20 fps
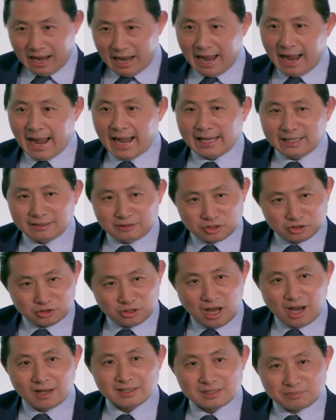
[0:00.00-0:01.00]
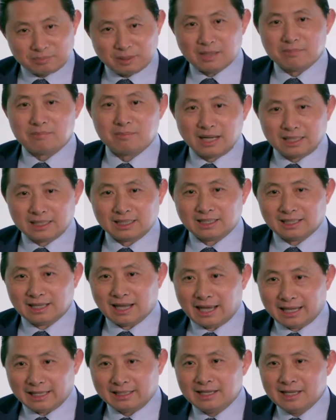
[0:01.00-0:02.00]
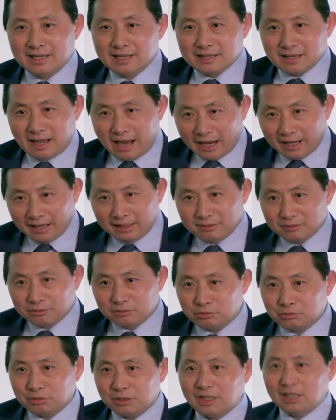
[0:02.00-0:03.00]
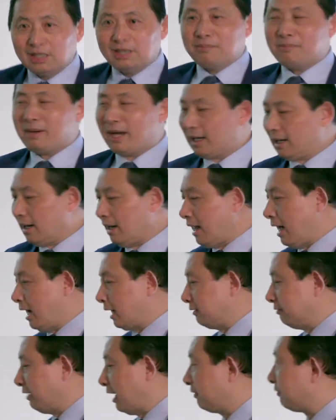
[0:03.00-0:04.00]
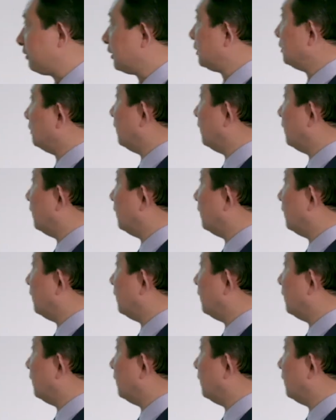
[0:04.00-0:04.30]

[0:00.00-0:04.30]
I do not spend money like I really made a lot of effort